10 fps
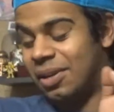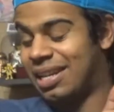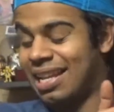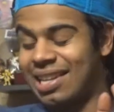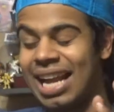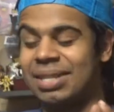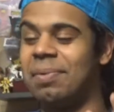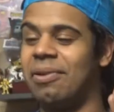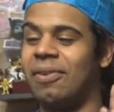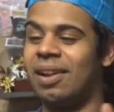Which gets actually
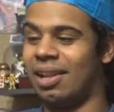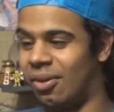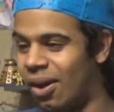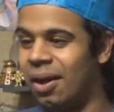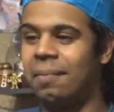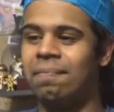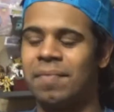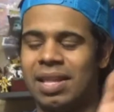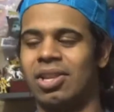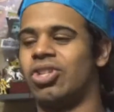pretty funny later on
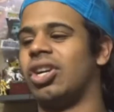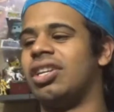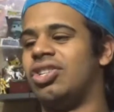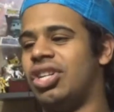in the Chuck E.